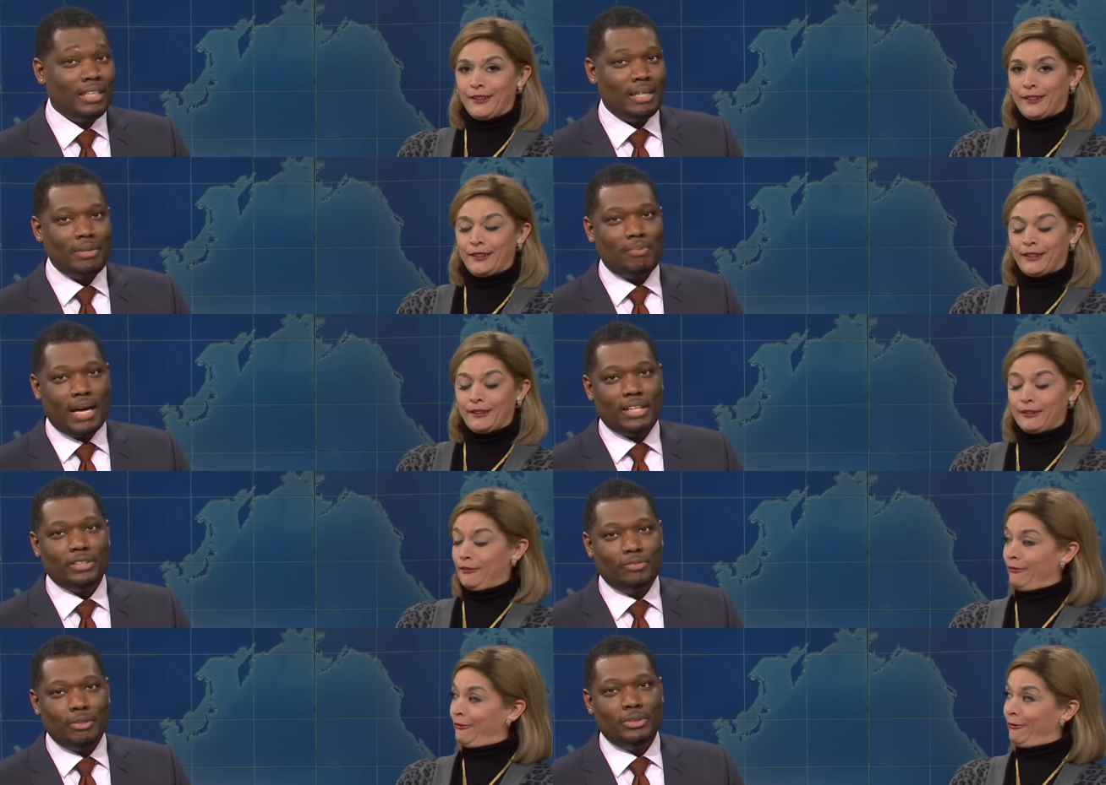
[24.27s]
Speaker 1: I mean, back in
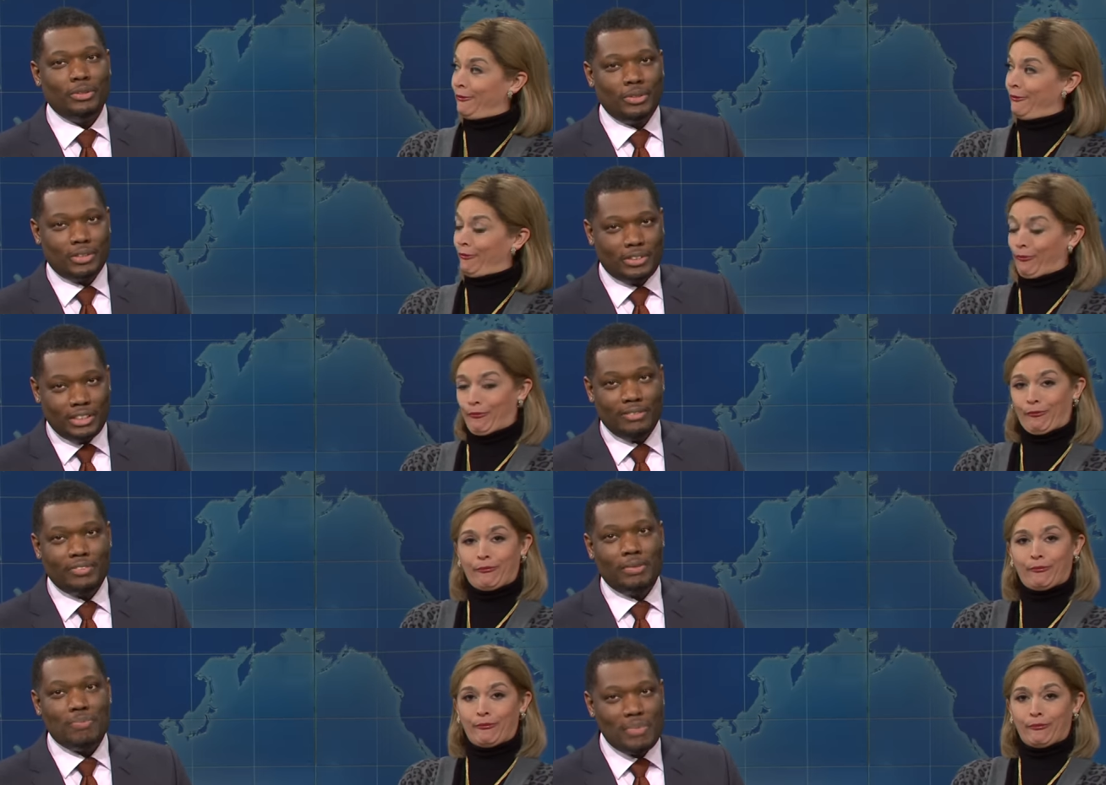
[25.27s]
November, you went on
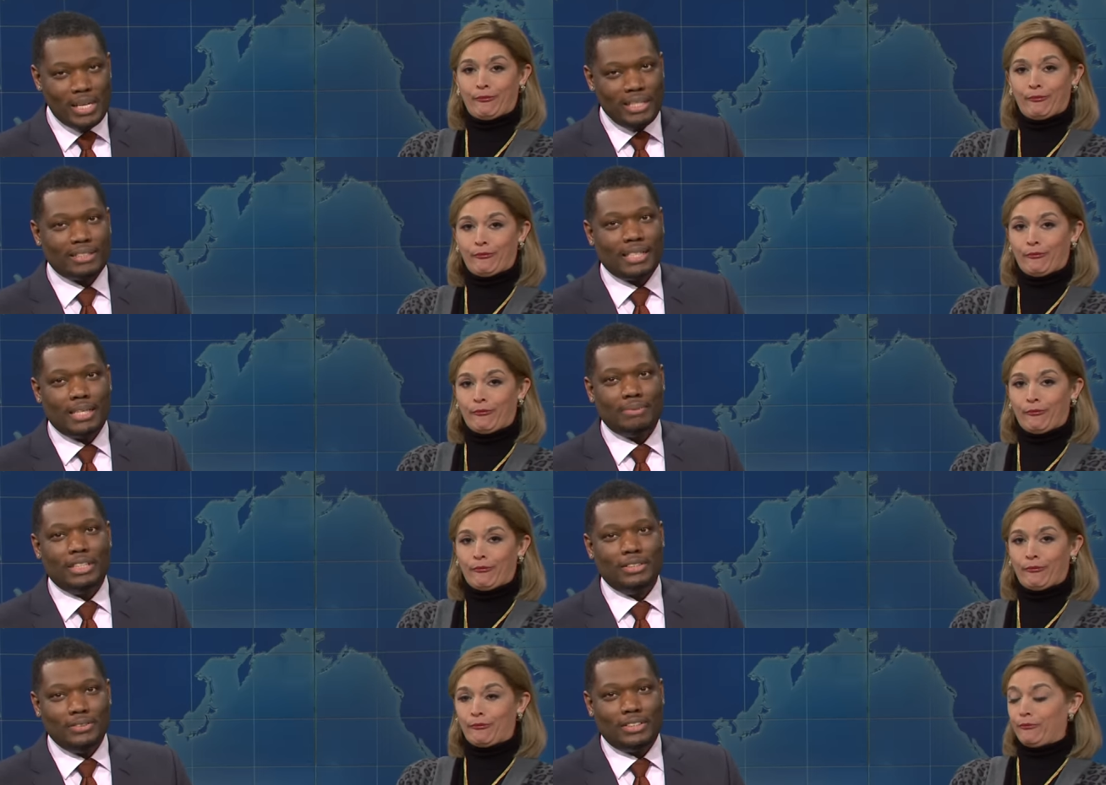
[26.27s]
TV many times
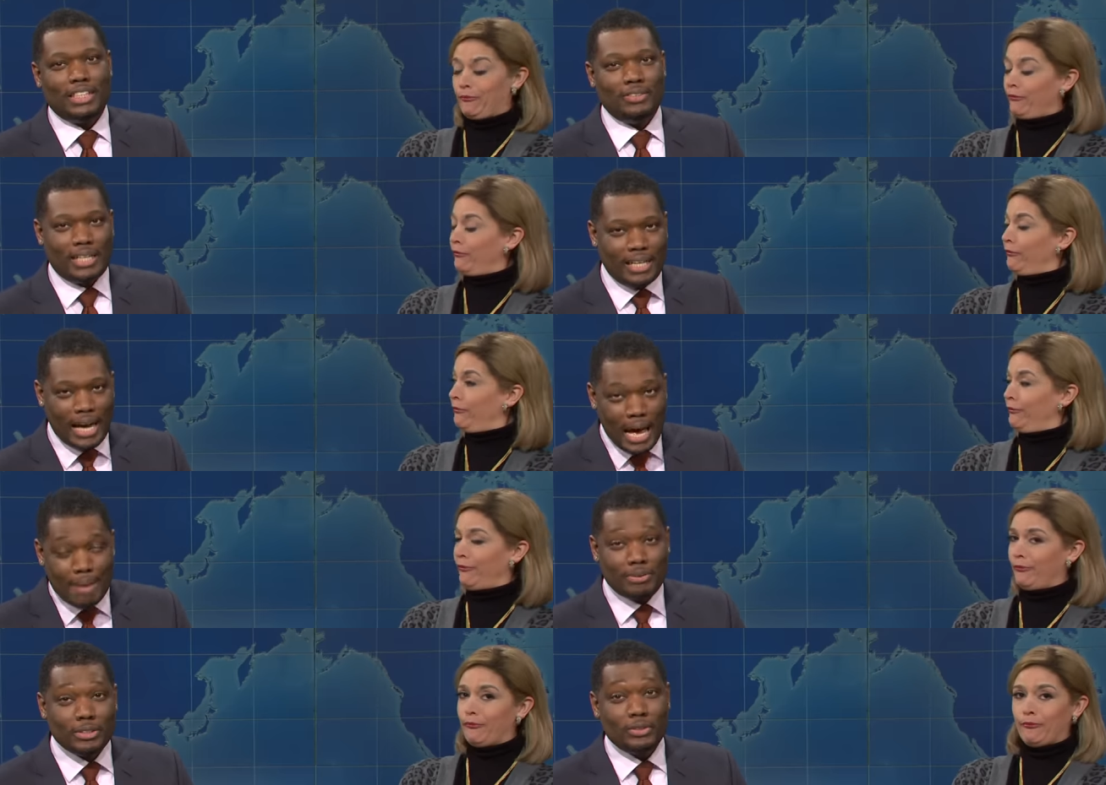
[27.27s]
and you said you had
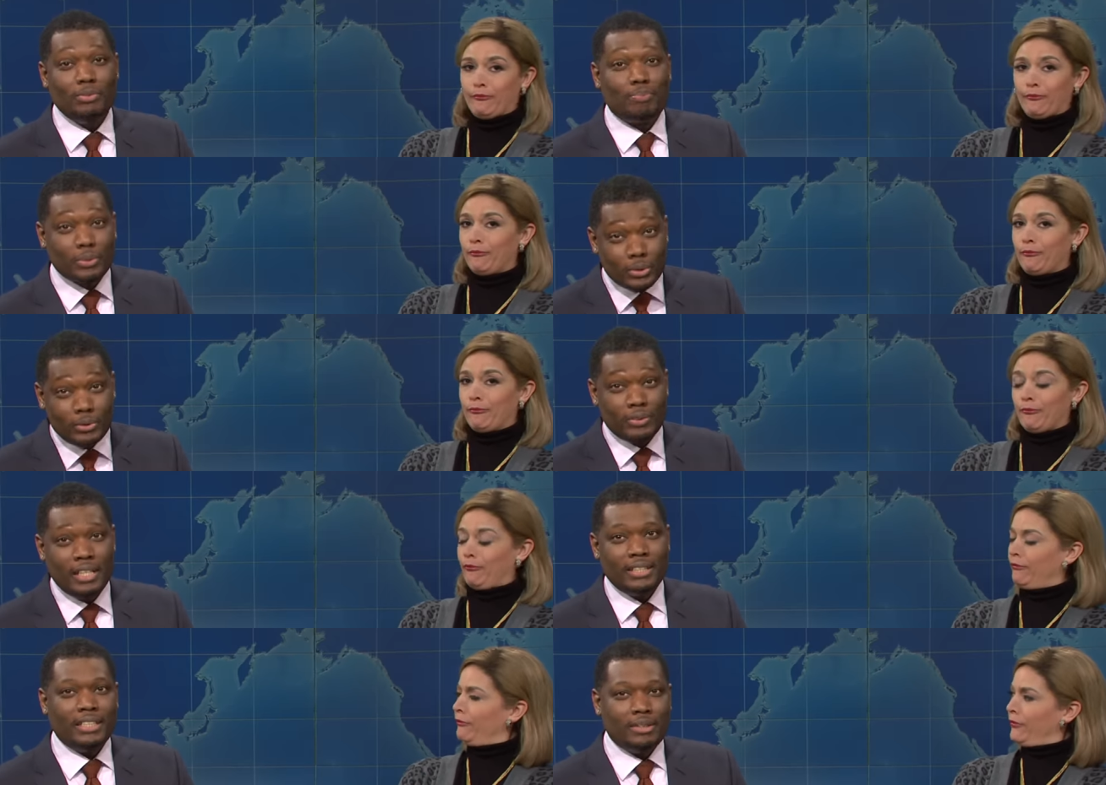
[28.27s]
absolute proof
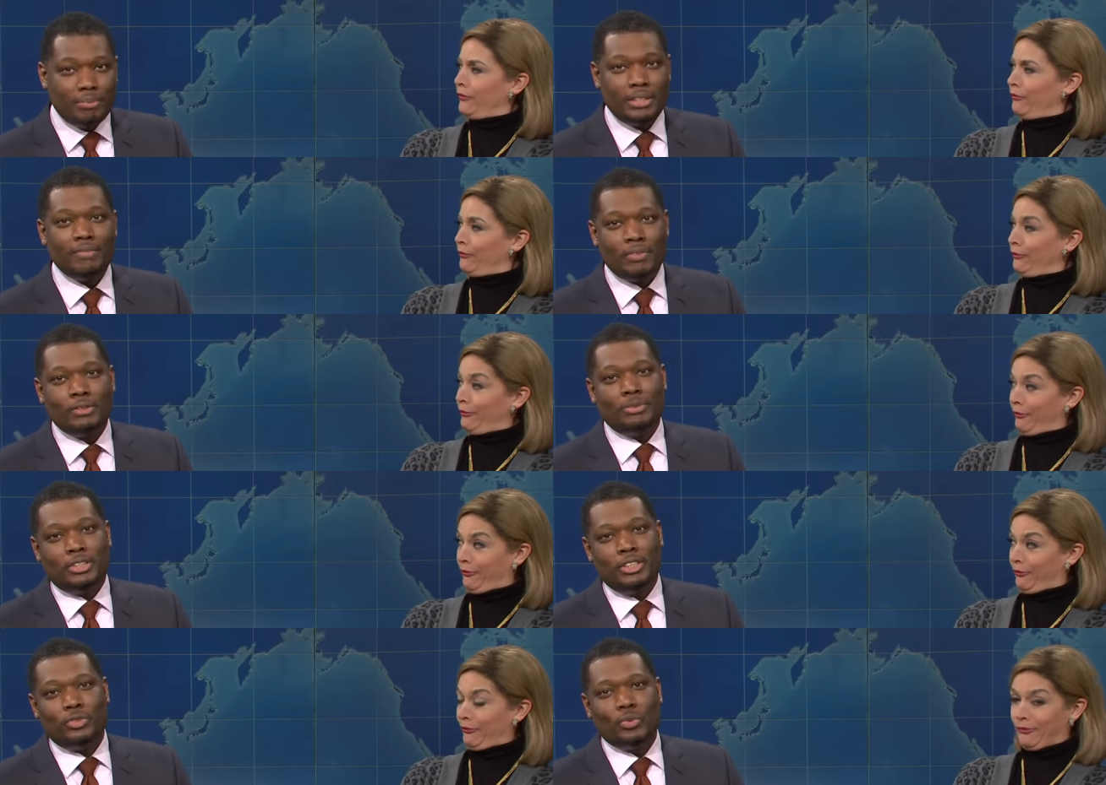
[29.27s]
that Dominion voting
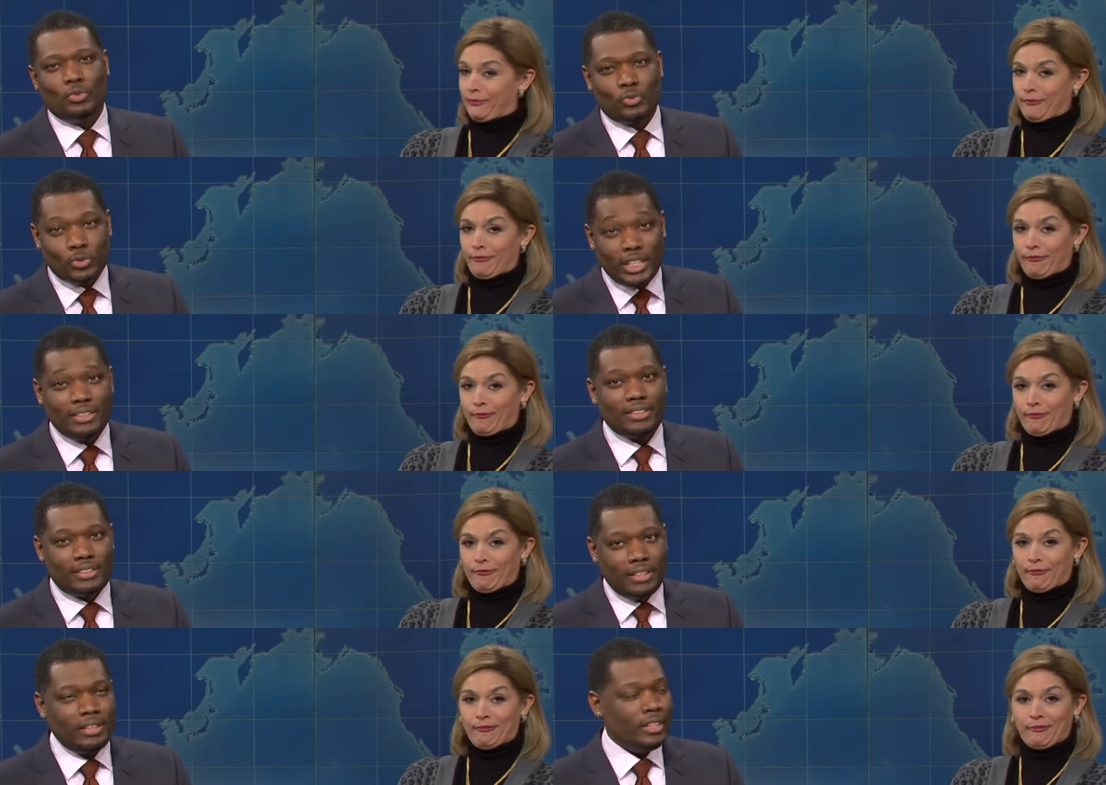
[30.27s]
machines were rigged to
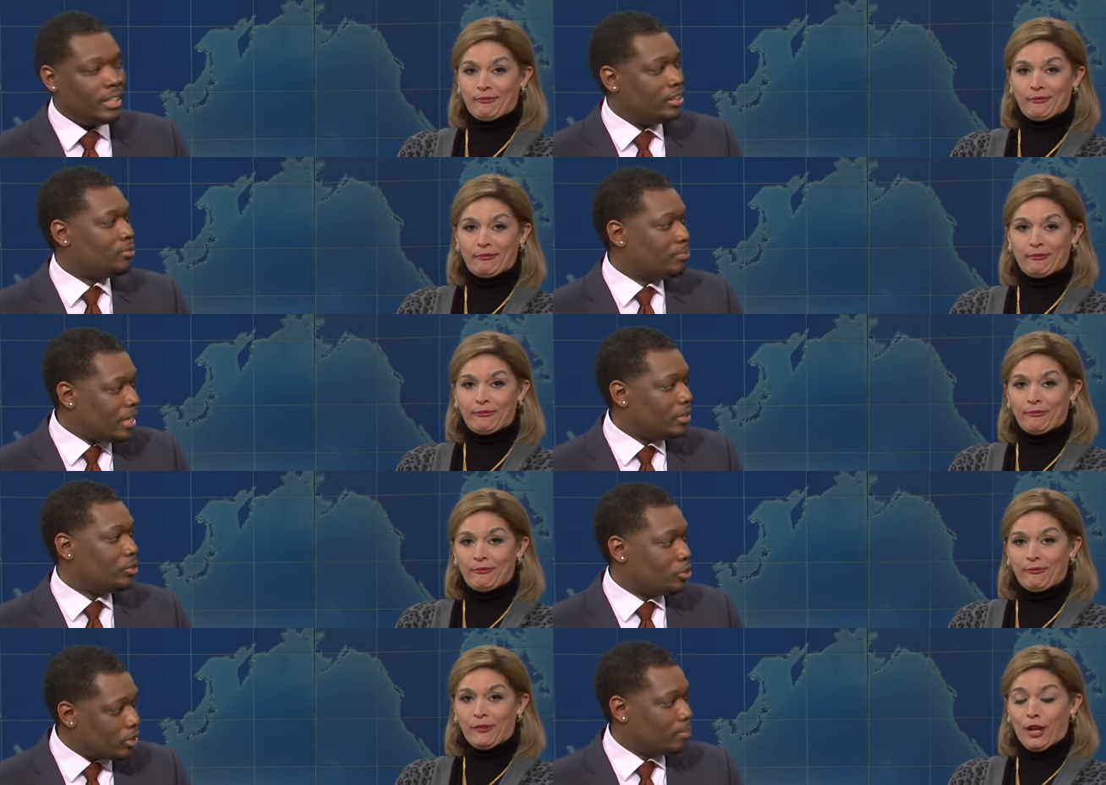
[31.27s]
steal the election from
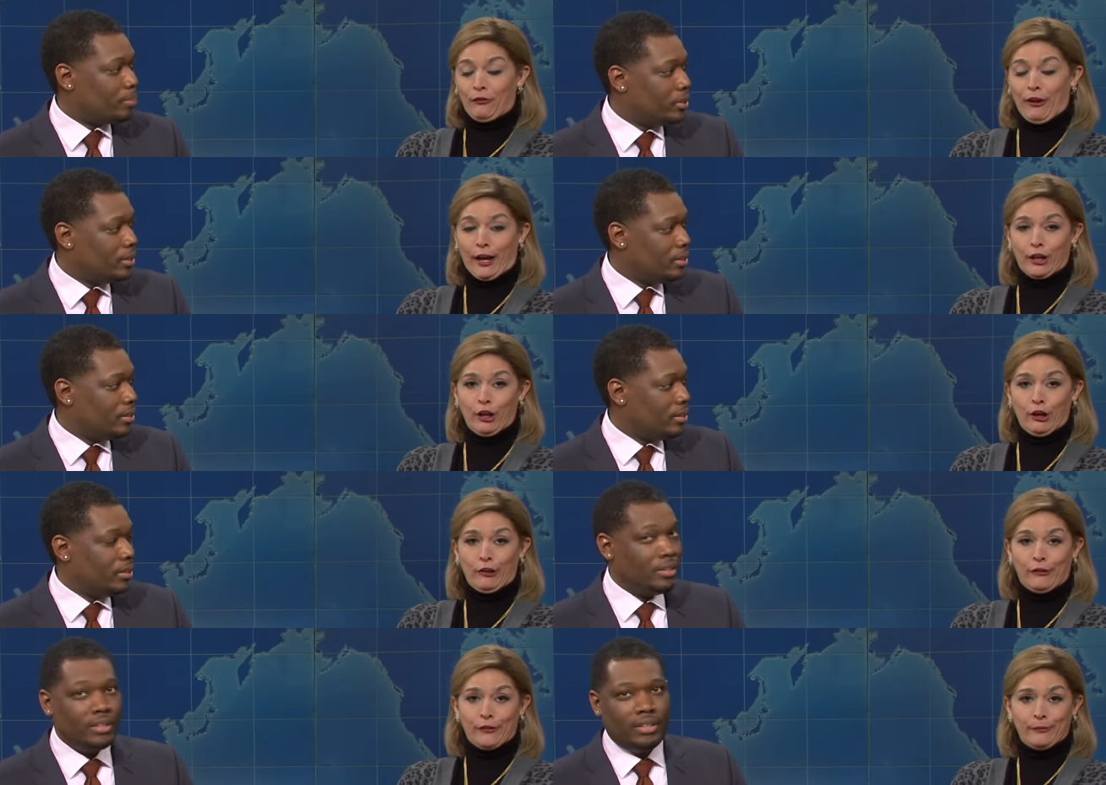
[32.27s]
Donald Trump. Fake
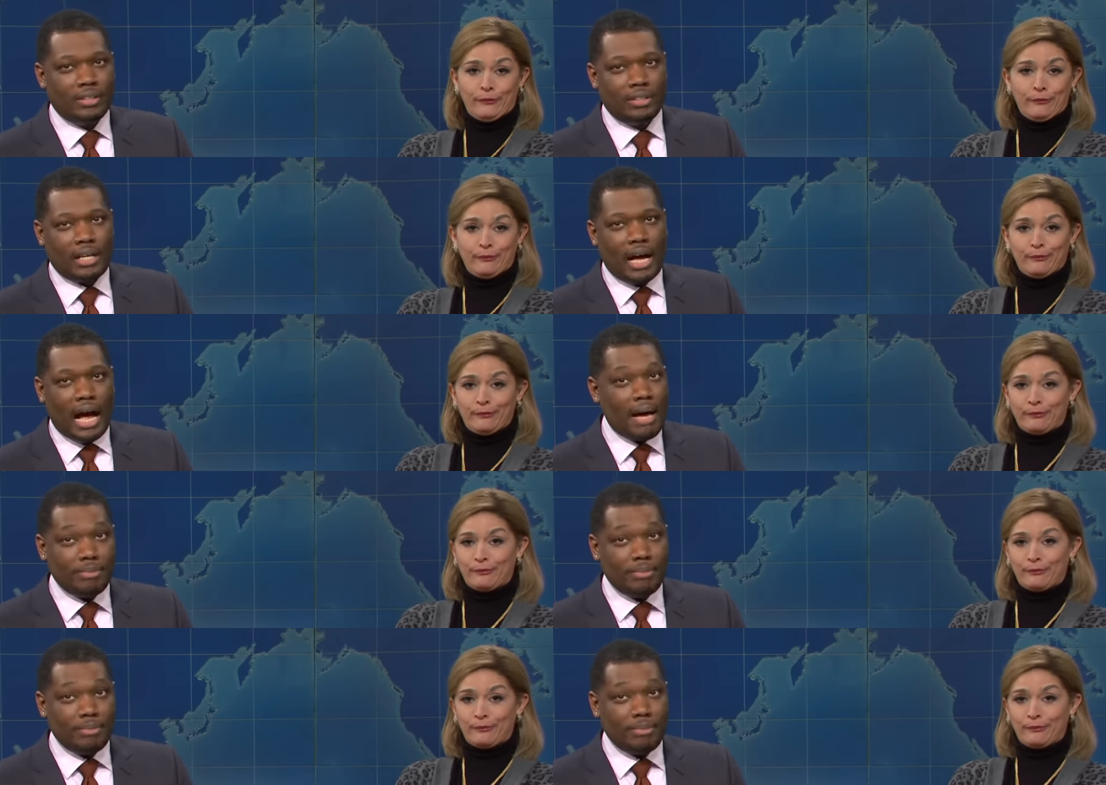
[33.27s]
news. I'm